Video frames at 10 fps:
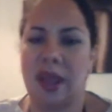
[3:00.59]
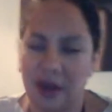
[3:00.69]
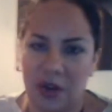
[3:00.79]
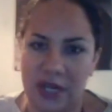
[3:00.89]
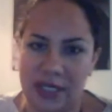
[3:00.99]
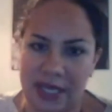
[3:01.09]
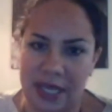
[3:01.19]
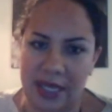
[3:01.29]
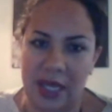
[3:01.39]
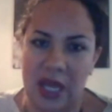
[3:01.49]
increasing.
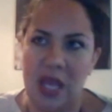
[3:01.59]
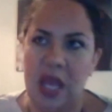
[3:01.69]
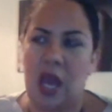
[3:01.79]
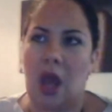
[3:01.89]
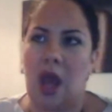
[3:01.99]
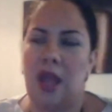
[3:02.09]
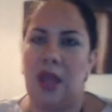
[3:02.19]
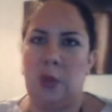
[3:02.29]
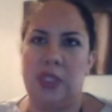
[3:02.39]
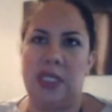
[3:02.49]
It was
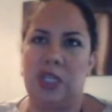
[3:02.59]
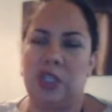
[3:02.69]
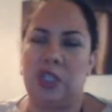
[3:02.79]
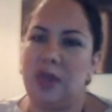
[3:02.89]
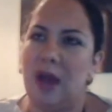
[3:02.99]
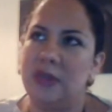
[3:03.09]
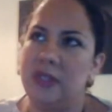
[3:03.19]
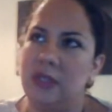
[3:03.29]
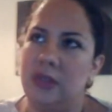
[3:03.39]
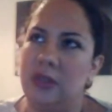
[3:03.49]
like
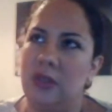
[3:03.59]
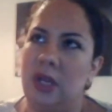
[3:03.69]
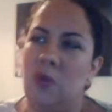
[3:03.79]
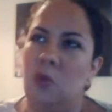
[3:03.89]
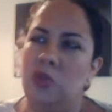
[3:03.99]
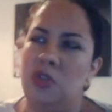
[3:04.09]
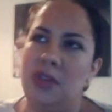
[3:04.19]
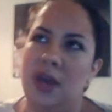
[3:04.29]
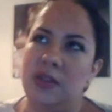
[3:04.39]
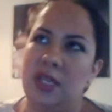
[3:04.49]

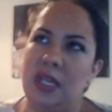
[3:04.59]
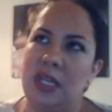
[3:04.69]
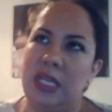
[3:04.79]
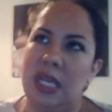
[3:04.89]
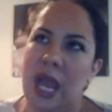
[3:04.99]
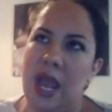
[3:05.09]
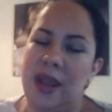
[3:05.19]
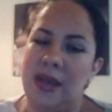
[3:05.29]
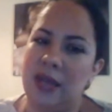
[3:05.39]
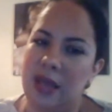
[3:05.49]

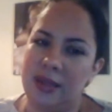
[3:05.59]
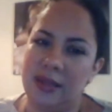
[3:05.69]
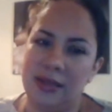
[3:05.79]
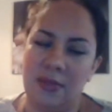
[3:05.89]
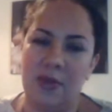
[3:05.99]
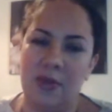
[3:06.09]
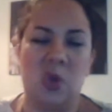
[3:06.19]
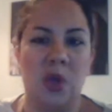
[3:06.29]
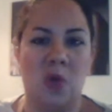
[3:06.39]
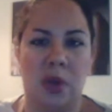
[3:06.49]
2009, I think the number was
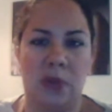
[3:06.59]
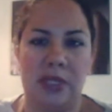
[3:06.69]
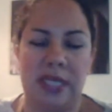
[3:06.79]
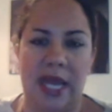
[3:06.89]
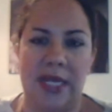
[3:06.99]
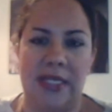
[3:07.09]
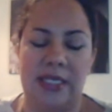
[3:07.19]
21%,